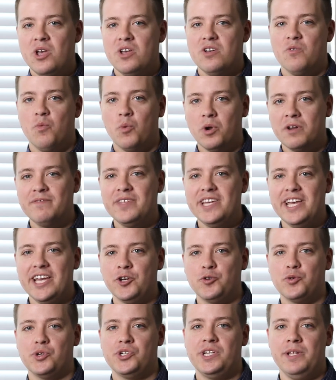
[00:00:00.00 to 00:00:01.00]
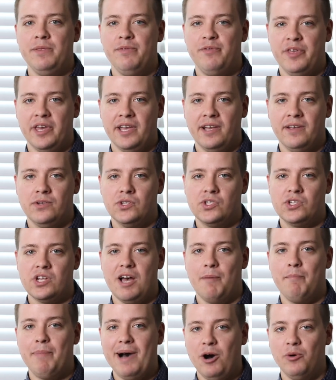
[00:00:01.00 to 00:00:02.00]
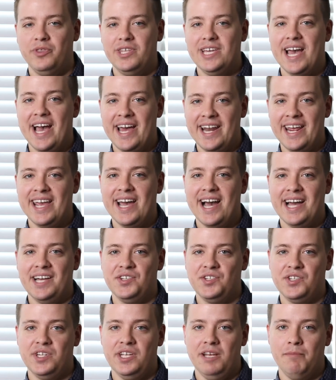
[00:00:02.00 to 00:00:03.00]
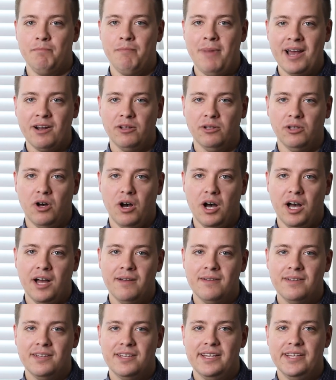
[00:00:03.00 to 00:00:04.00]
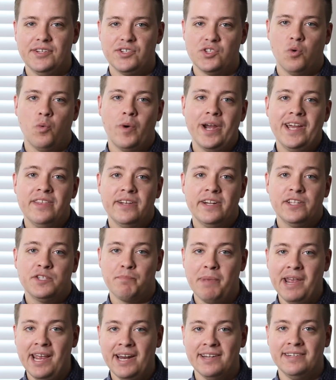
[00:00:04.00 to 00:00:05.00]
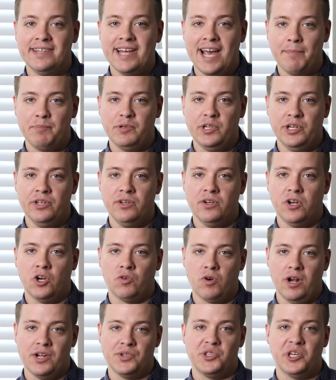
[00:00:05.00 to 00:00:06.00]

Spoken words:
One of the interesting things about the NAIC model law is the way that it's being adapted across